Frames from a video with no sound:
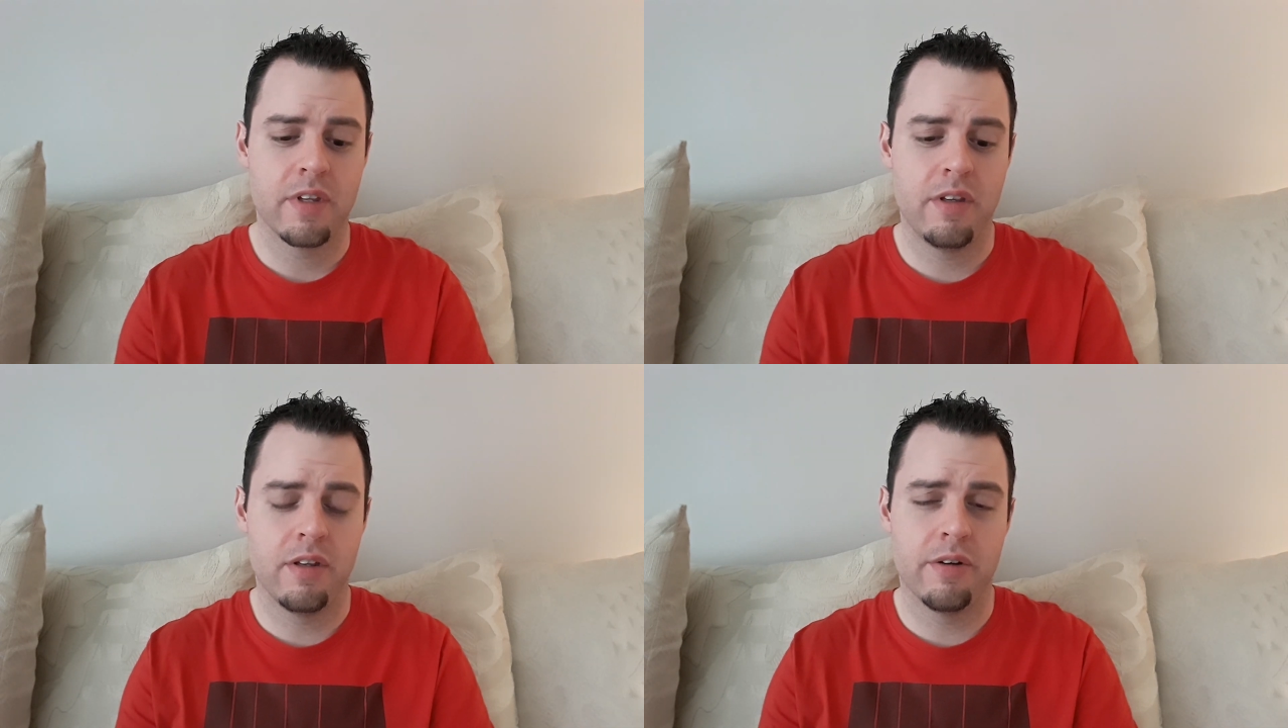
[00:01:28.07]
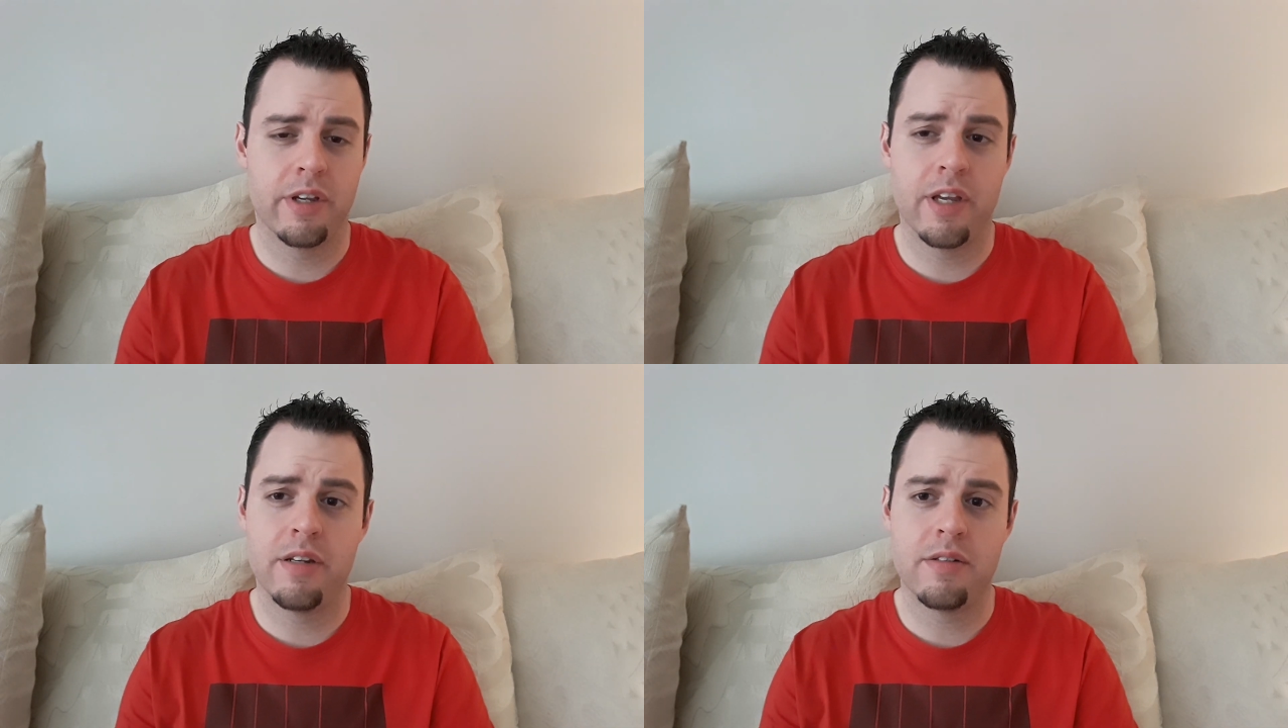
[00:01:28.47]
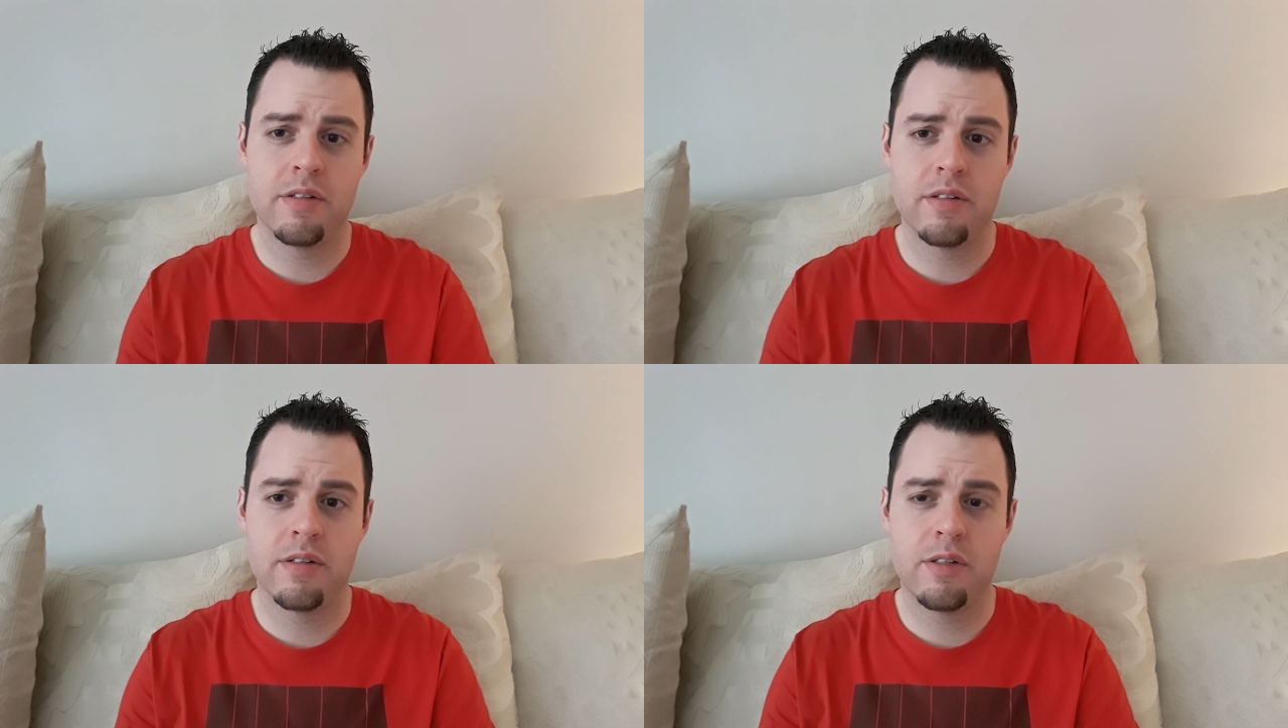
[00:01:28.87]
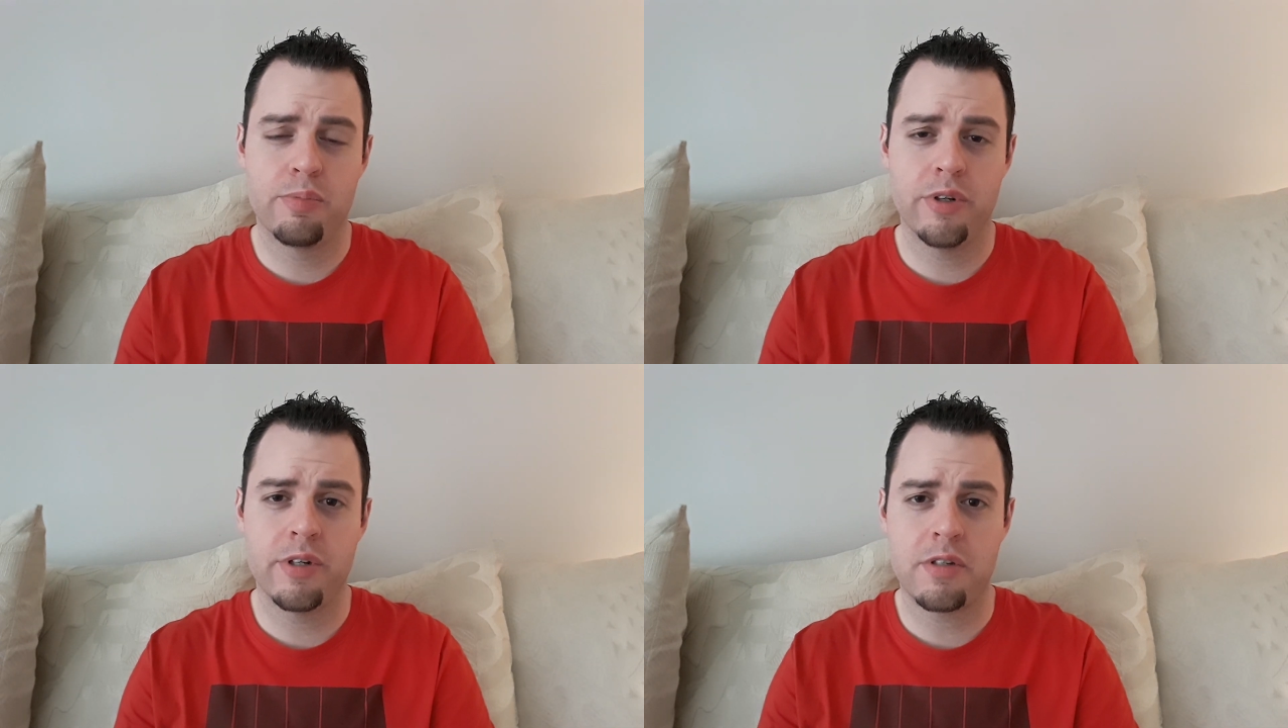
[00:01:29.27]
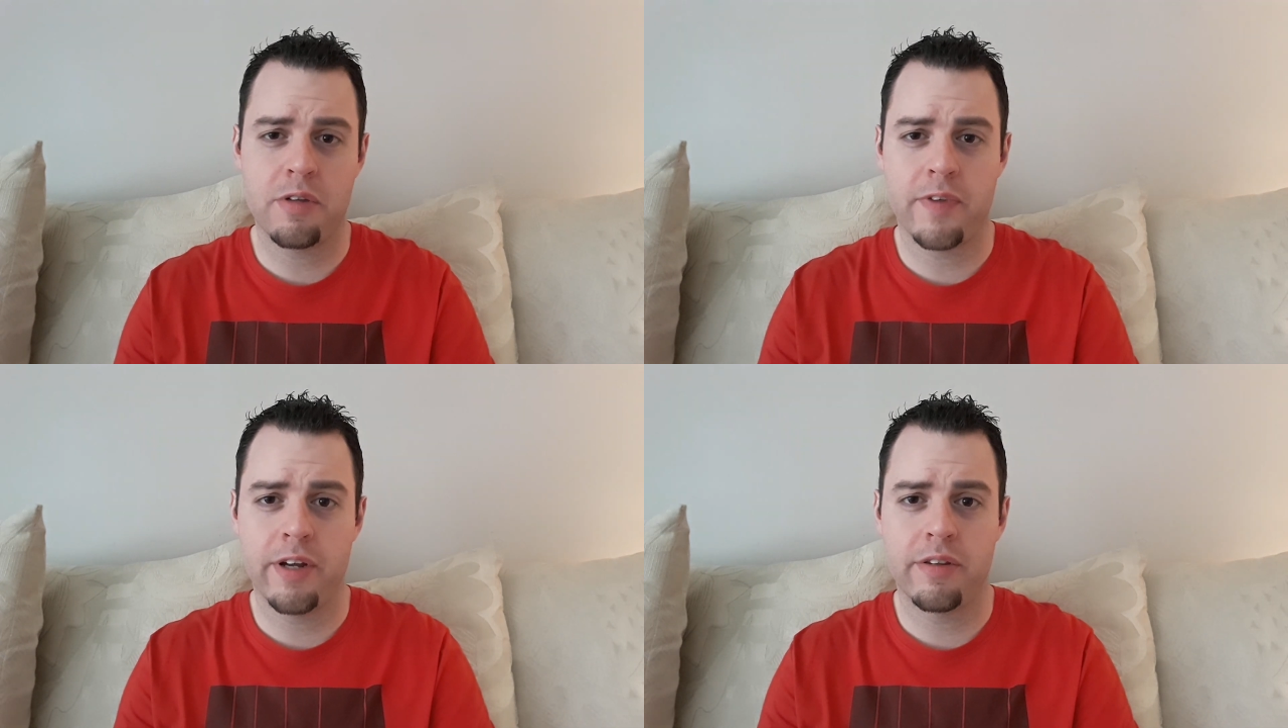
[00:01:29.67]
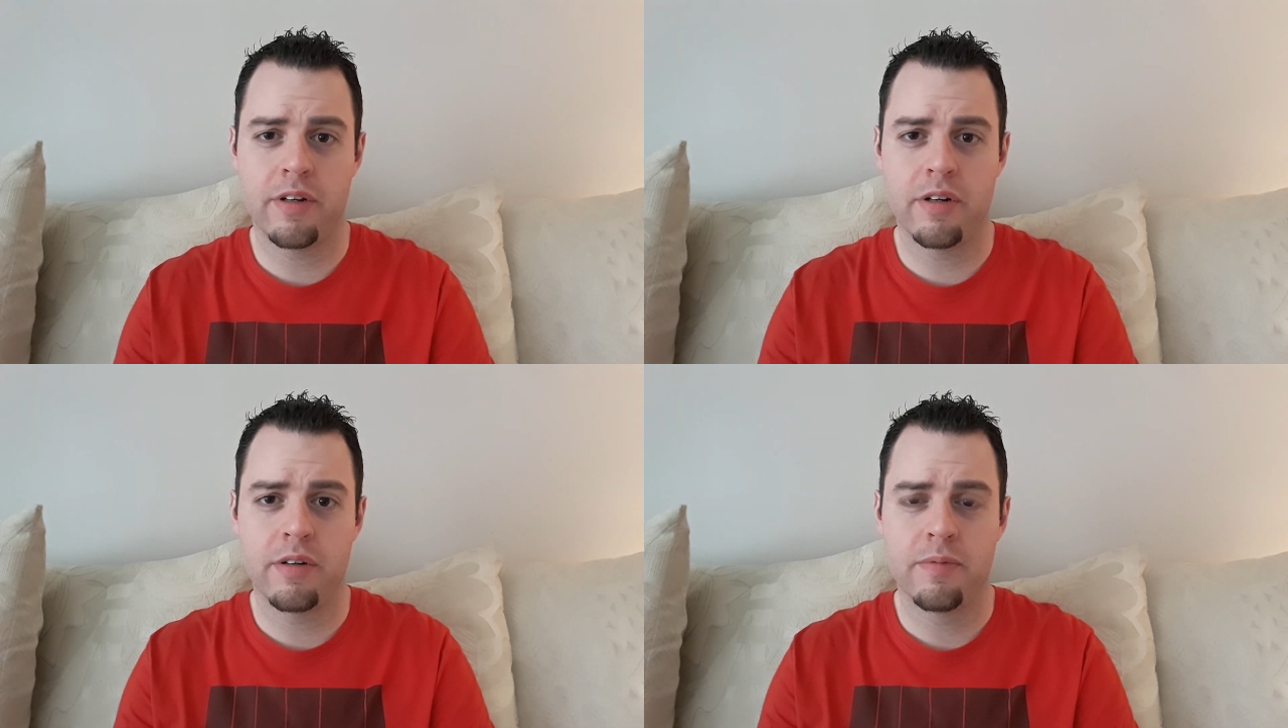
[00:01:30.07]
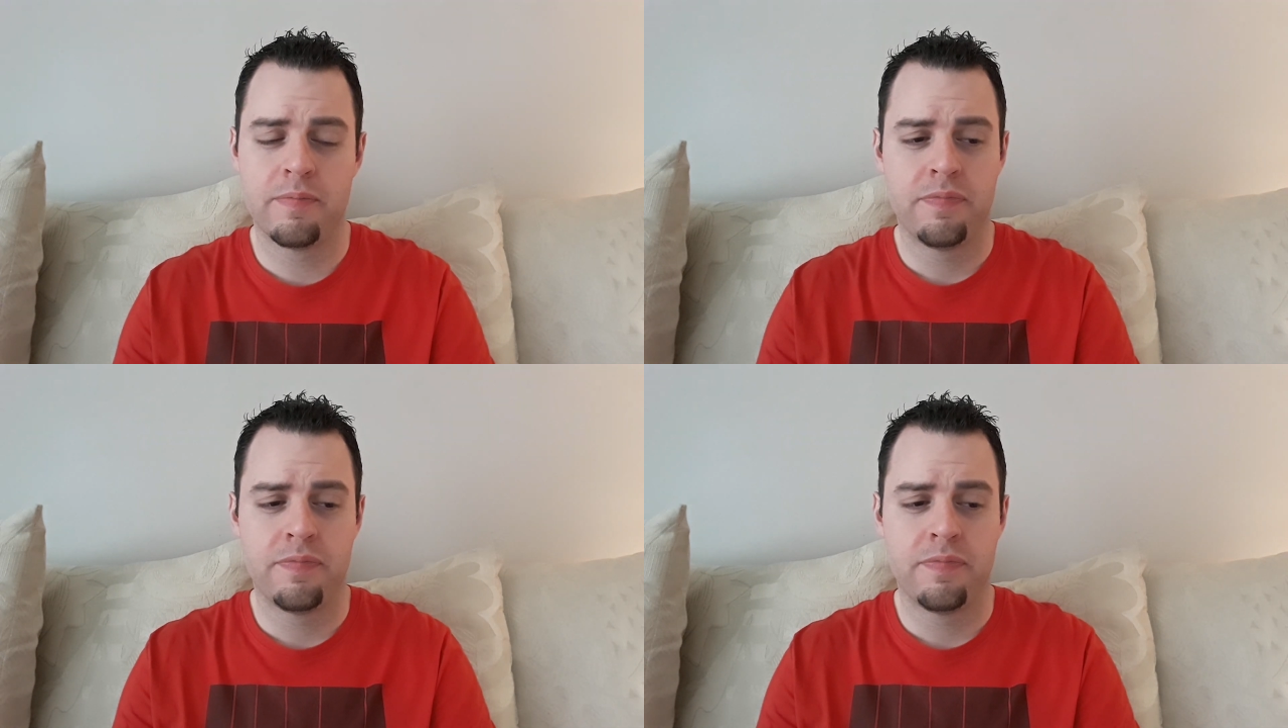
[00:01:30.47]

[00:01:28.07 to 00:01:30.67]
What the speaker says: again, to put yourself out there,